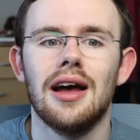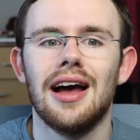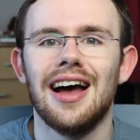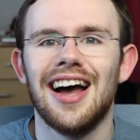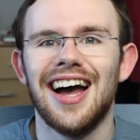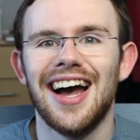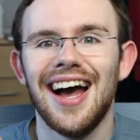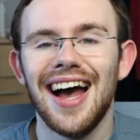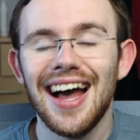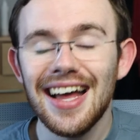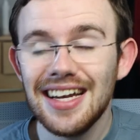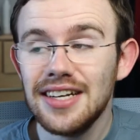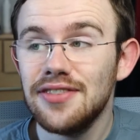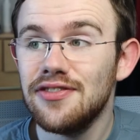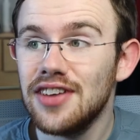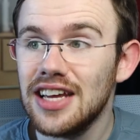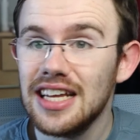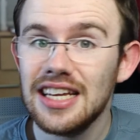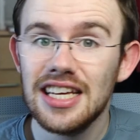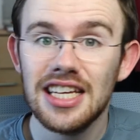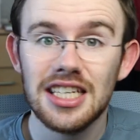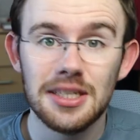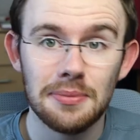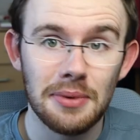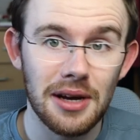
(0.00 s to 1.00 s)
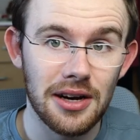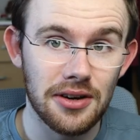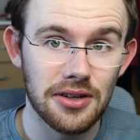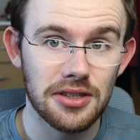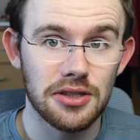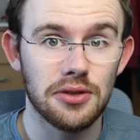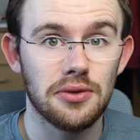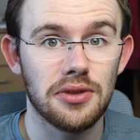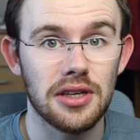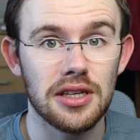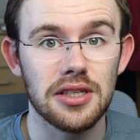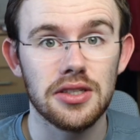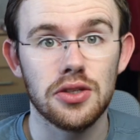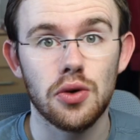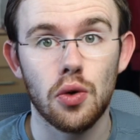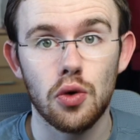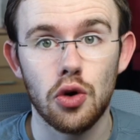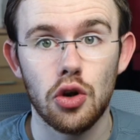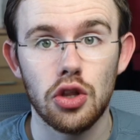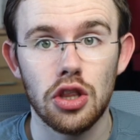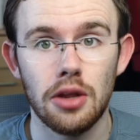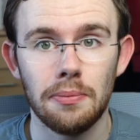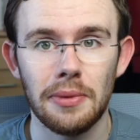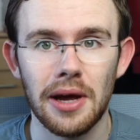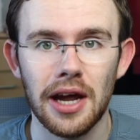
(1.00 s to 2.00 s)
I had various personal things going
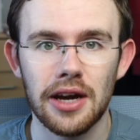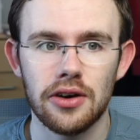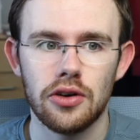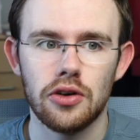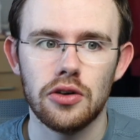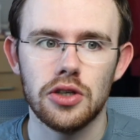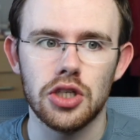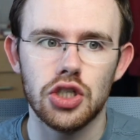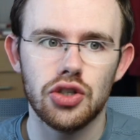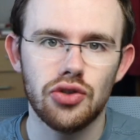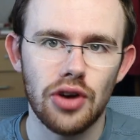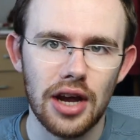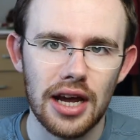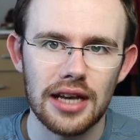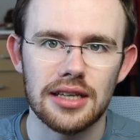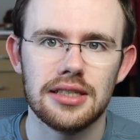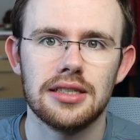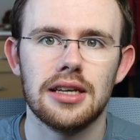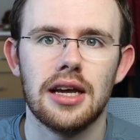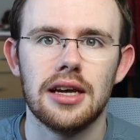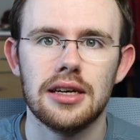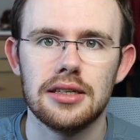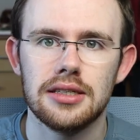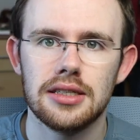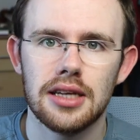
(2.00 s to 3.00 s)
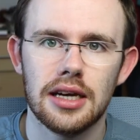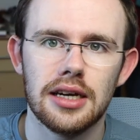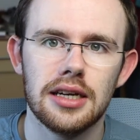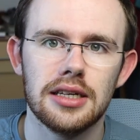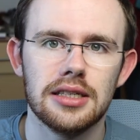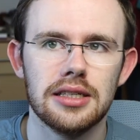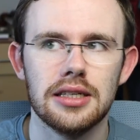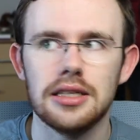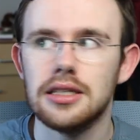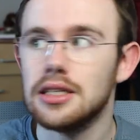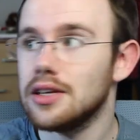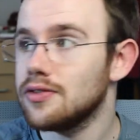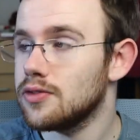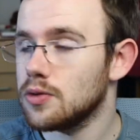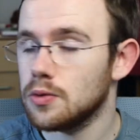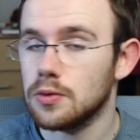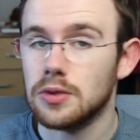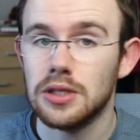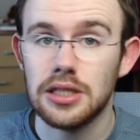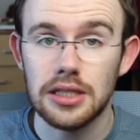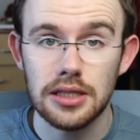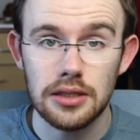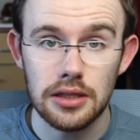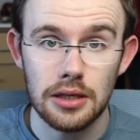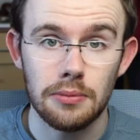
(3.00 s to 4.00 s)
on in the background, stress, anxiety,
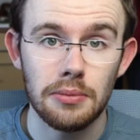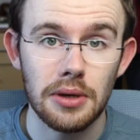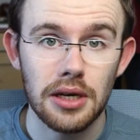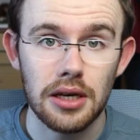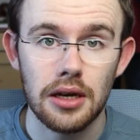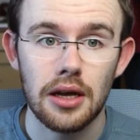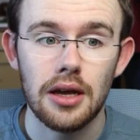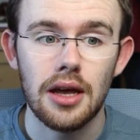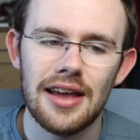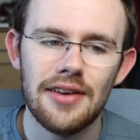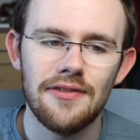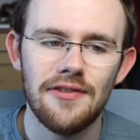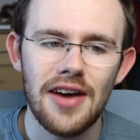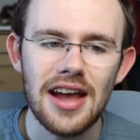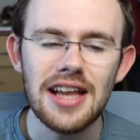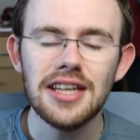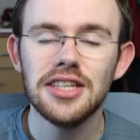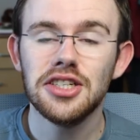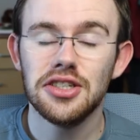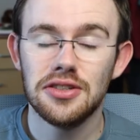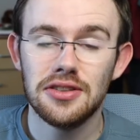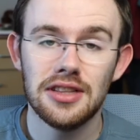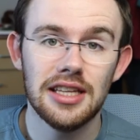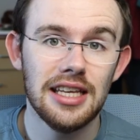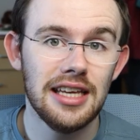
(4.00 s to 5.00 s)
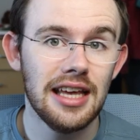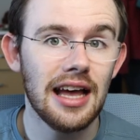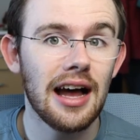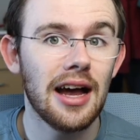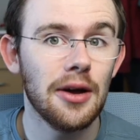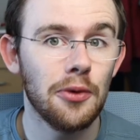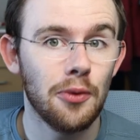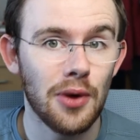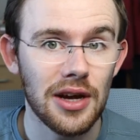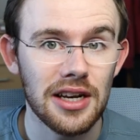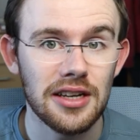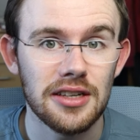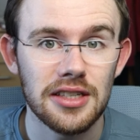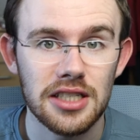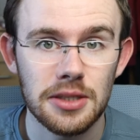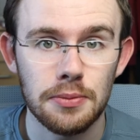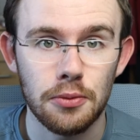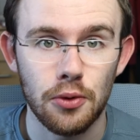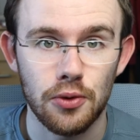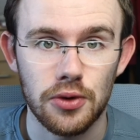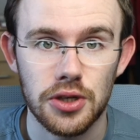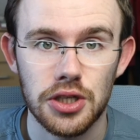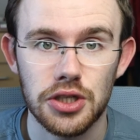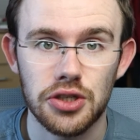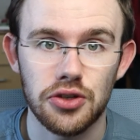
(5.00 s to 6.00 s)
difficulty sleeping. Eventually, I went and
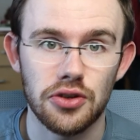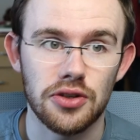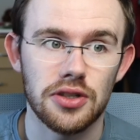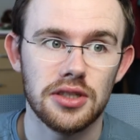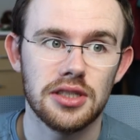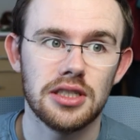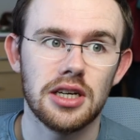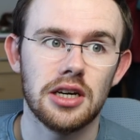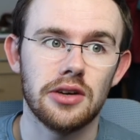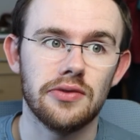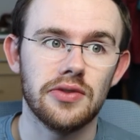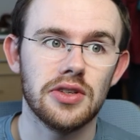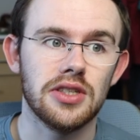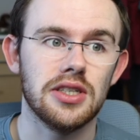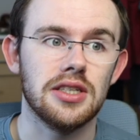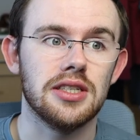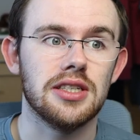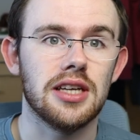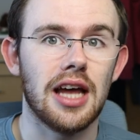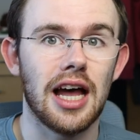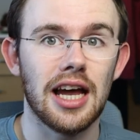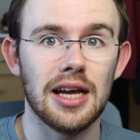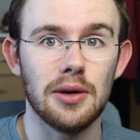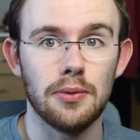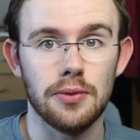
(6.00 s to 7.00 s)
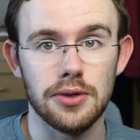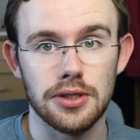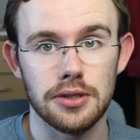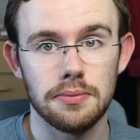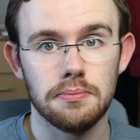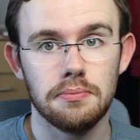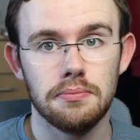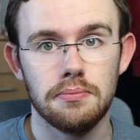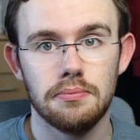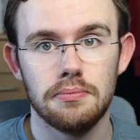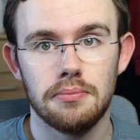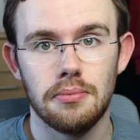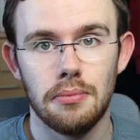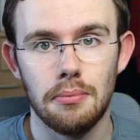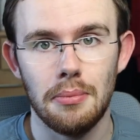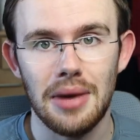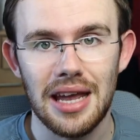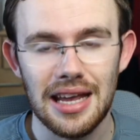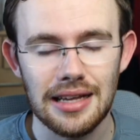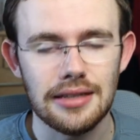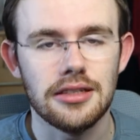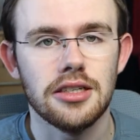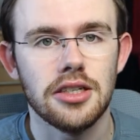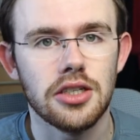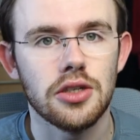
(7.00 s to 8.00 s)
spoke to student services. I was
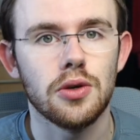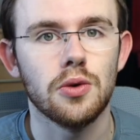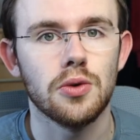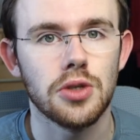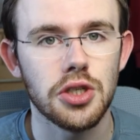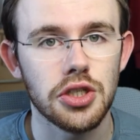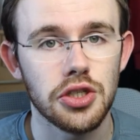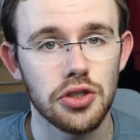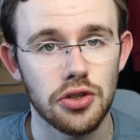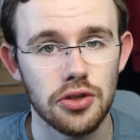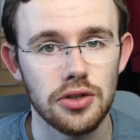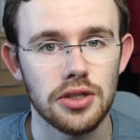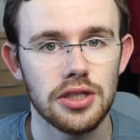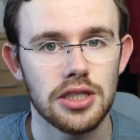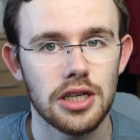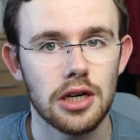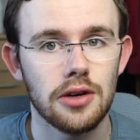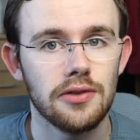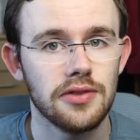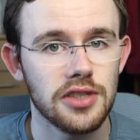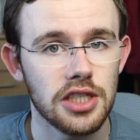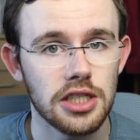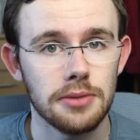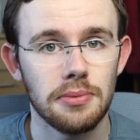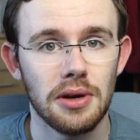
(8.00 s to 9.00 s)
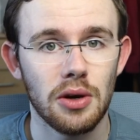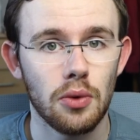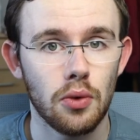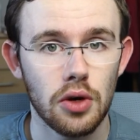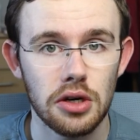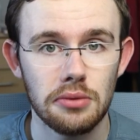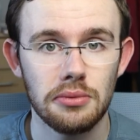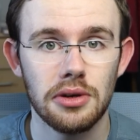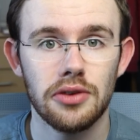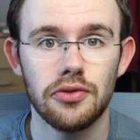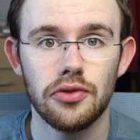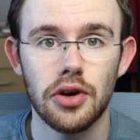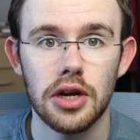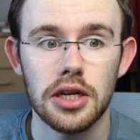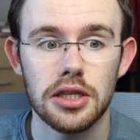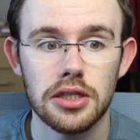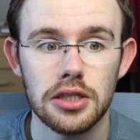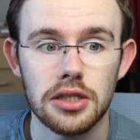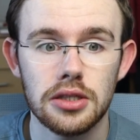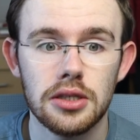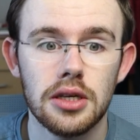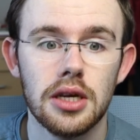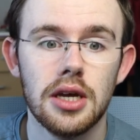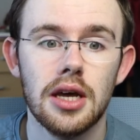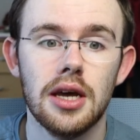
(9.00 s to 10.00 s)
made to go to student services by one of my
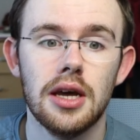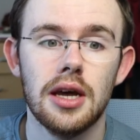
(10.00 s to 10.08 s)
friends.